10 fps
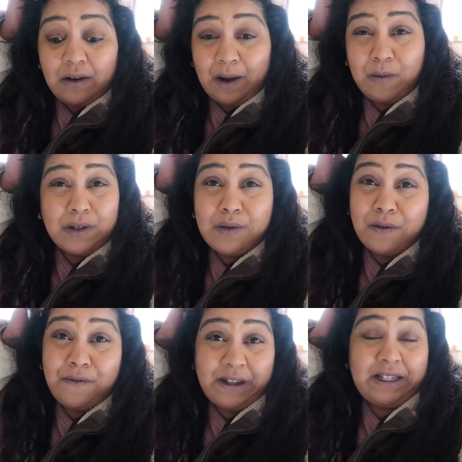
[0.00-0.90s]
like what sort
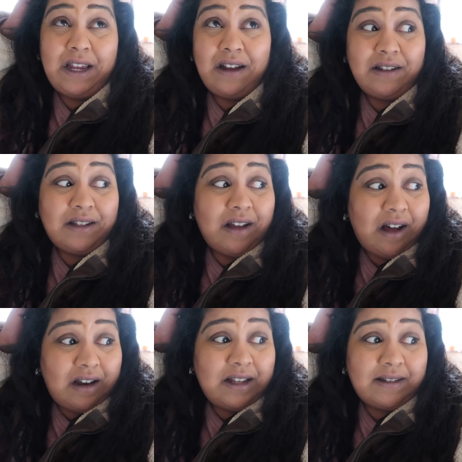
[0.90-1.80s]
of fittings,
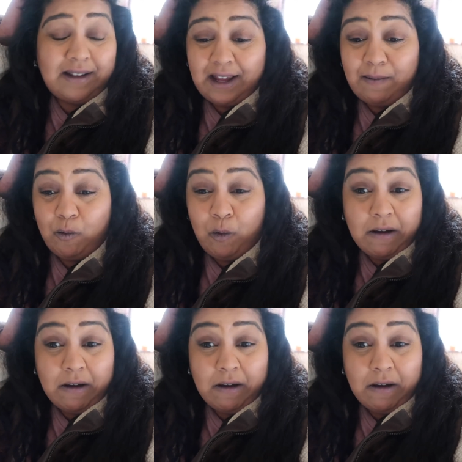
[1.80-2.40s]
colour scheme,